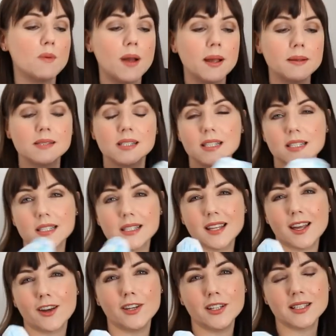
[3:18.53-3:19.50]
wipes. This is
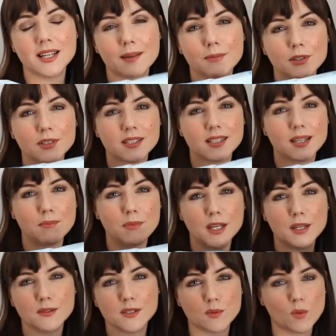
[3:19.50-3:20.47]
the only time you'll see
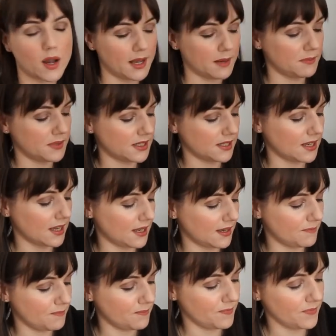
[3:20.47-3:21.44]
me use wipes.
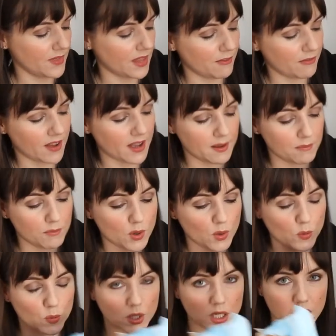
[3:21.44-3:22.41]
If I'm
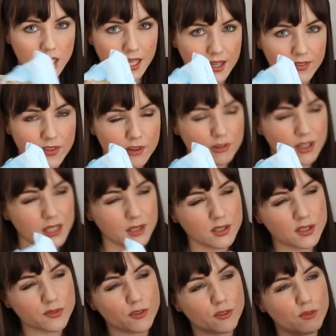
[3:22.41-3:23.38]
working, they're really
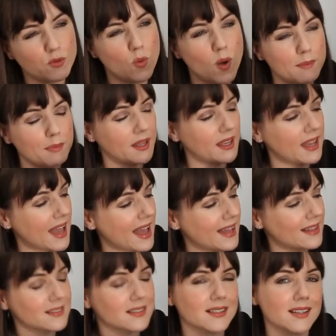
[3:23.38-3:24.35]
useful for wiping your
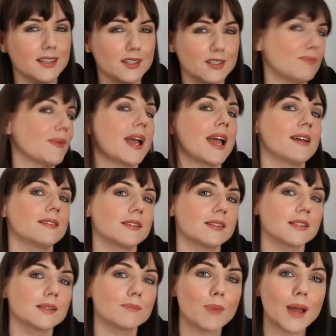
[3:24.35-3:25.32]
hands. I use my hands
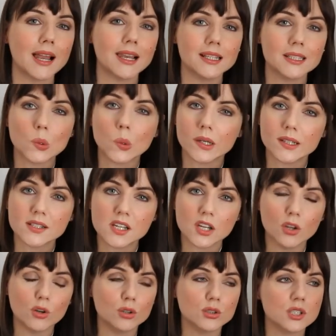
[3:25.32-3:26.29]
as a palette quite a
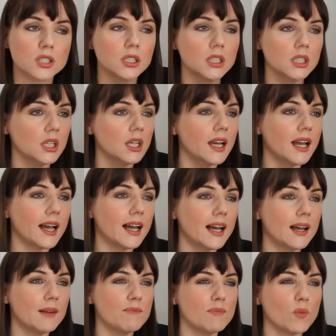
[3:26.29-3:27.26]
lot.
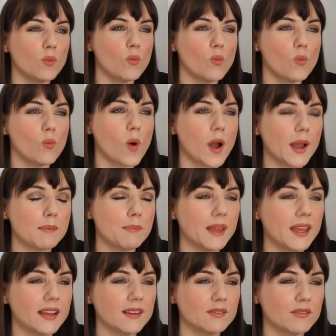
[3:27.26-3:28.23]

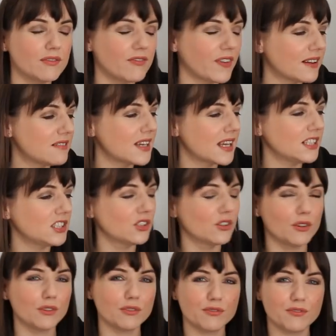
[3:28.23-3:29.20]
Wiping foundation
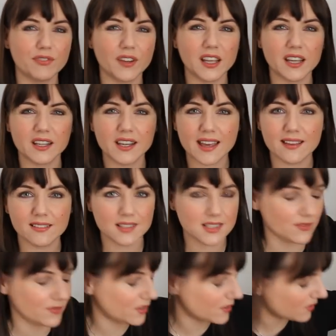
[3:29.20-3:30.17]
off fingernails for